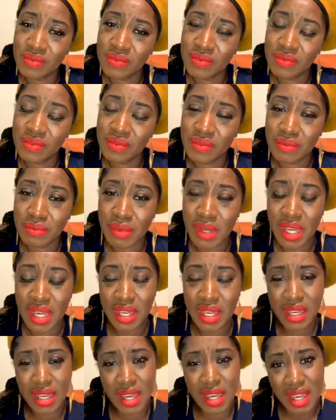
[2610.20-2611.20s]

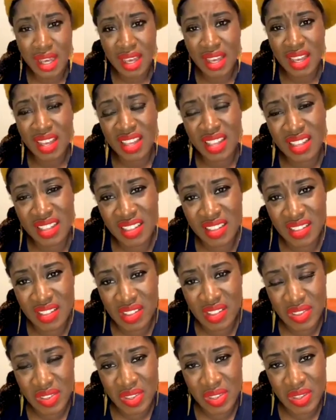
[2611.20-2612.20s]

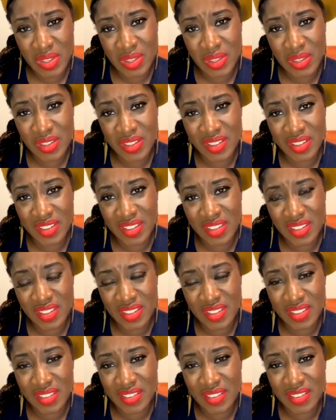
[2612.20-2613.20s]

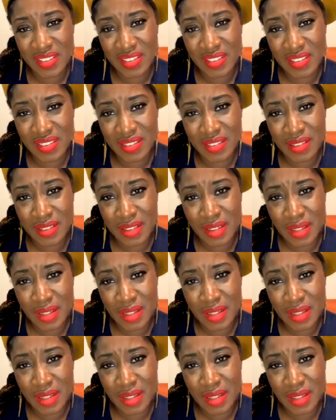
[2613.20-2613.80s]
The person shown says nothing.